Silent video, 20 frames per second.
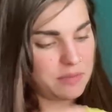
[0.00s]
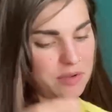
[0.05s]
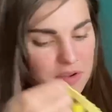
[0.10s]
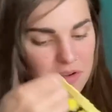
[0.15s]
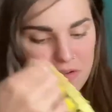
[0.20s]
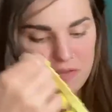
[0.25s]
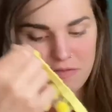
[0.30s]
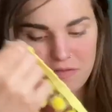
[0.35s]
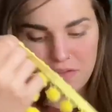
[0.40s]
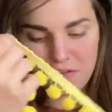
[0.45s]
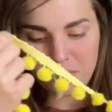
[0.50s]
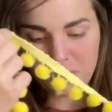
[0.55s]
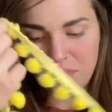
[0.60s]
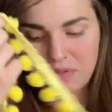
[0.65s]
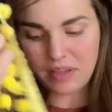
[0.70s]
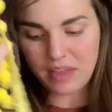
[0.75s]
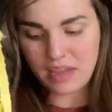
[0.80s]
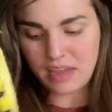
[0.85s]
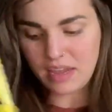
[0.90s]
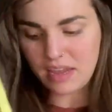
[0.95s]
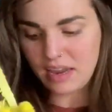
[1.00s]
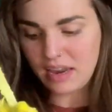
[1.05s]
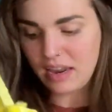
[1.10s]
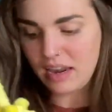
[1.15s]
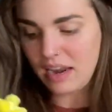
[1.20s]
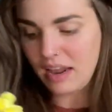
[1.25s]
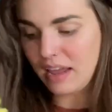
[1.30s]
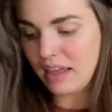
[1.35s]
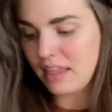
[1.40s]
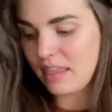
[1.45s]
ago for a blanket, and
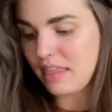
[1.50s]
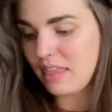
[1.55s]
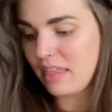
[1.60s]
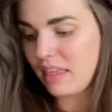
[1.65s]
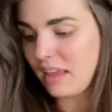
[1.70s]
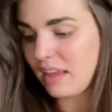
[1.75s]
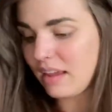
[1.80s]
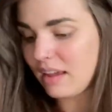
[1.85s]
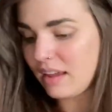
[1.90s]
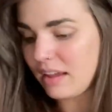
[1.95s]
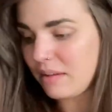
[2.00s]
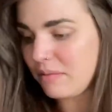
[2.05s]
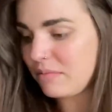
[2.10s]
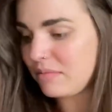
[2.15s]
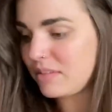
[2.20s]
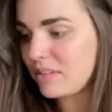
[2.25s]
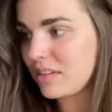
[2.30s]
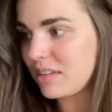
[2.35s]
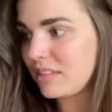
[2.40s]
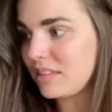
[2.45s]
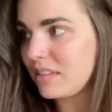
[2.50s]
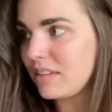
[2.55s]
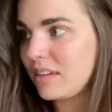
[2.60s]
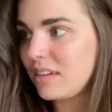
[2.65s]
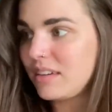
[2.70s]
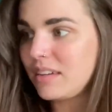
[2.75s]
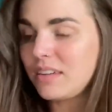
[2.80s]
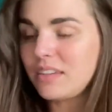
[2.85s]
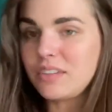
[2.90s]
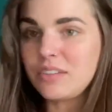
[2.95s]
I think I'm just
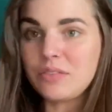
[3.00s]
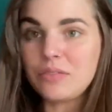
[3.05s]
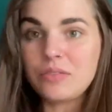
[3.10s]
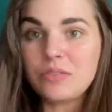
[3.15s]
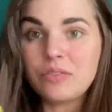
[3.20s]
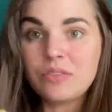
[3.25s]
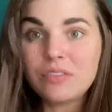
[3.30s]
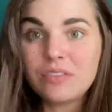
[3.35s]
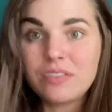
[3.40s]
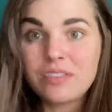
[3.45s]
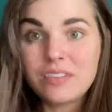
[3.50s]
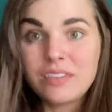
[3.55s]
gonna do